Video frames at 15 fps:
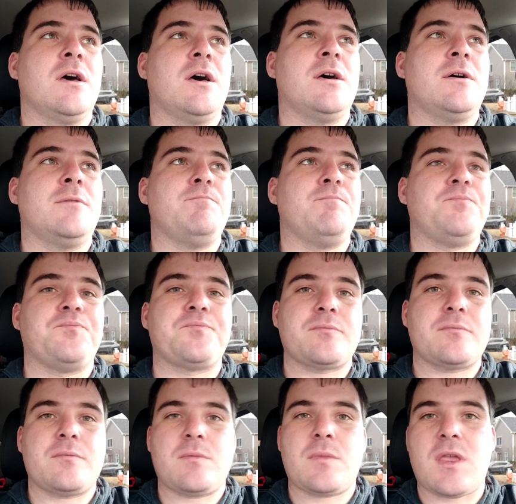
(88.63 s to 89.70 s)

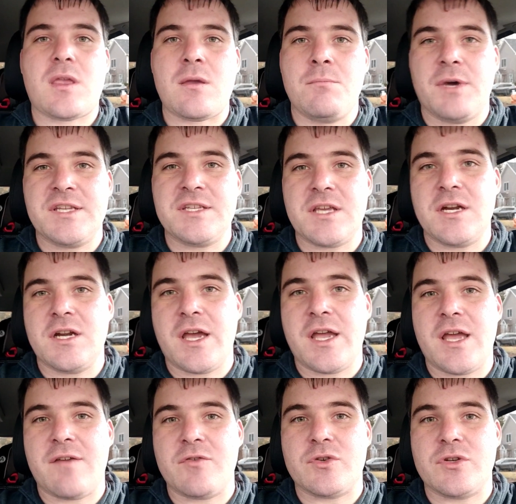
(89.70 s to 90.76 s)
my son and I
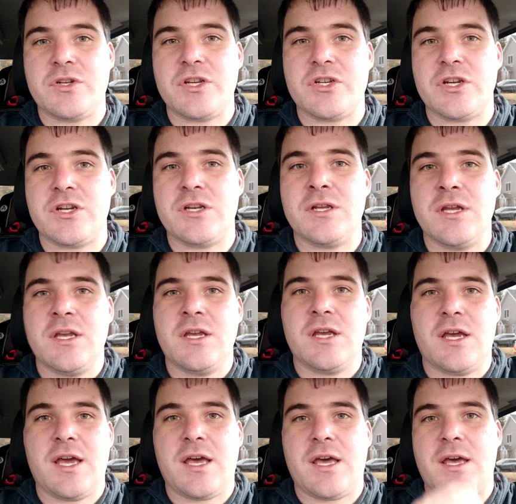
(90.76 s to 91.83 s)
have a tradition
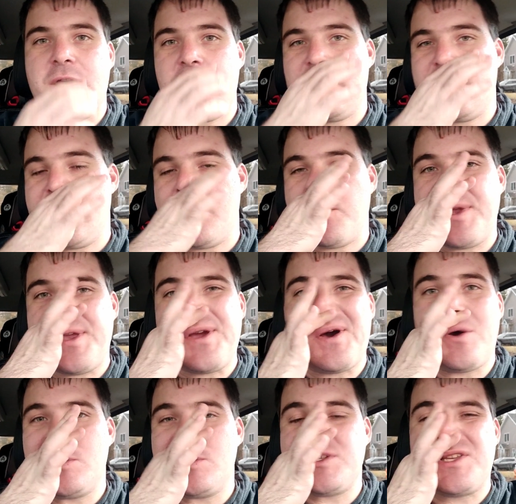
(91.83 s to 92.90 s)
that we
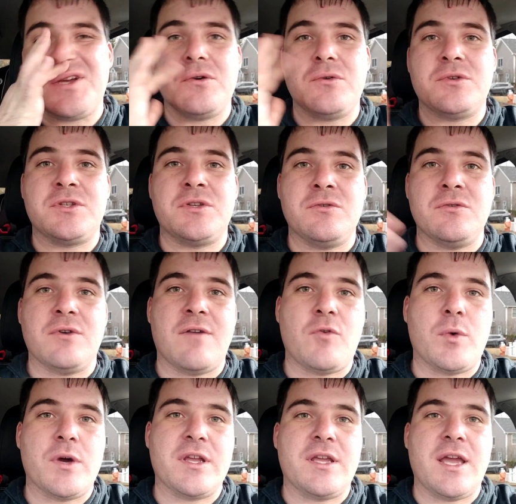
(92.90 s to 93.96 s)
always go to
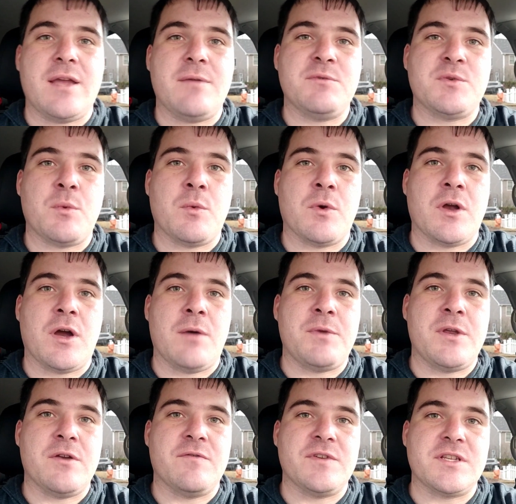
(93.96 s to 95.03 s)
Level 1 Games when we're
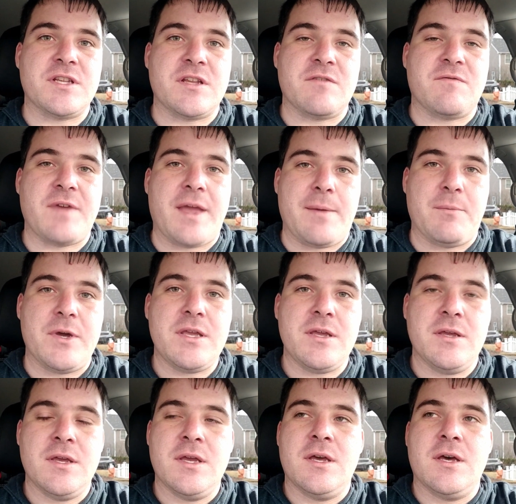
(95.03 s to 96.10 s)
up here visiting family.